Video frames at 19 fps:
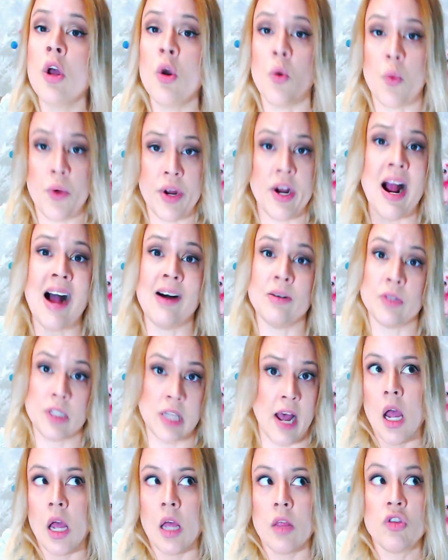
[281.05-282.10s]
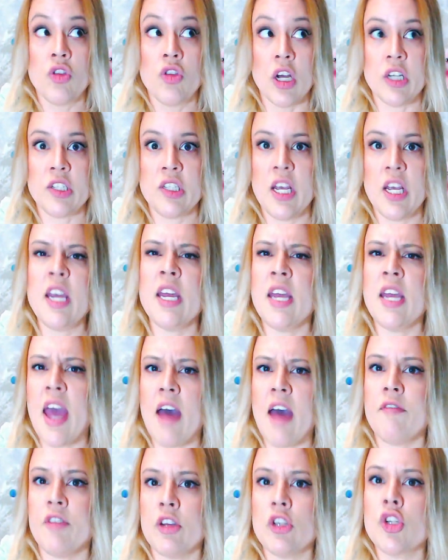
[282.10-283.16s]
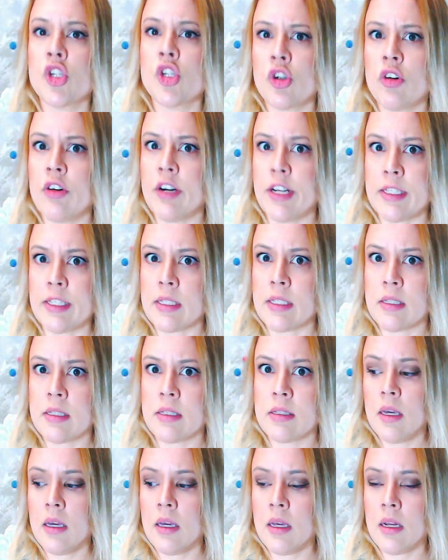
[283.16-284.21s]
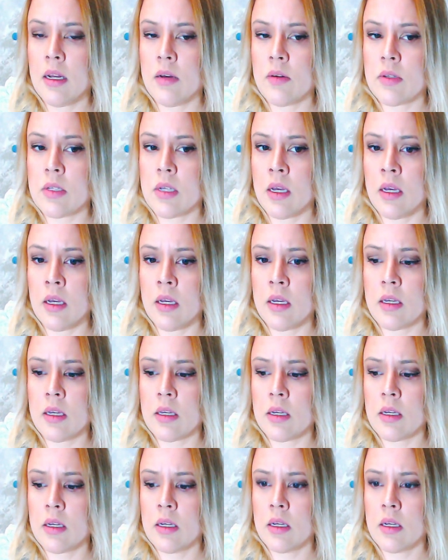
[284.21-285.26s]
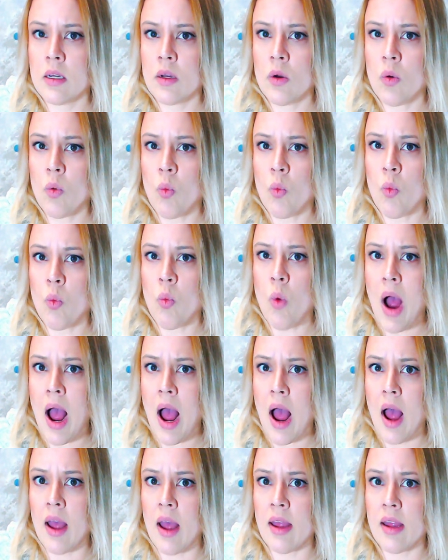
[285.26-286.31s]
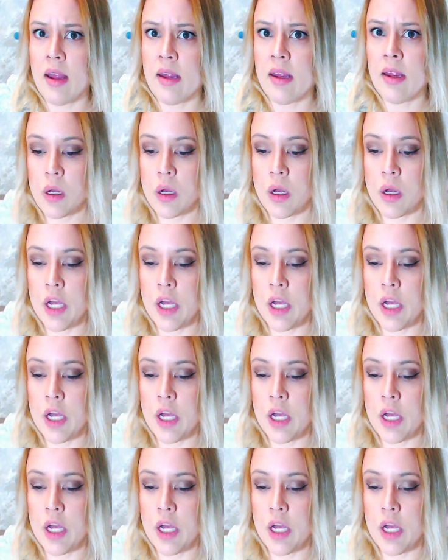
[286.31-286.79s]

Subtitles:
We are outside. Does he have insurance? And I was like, why?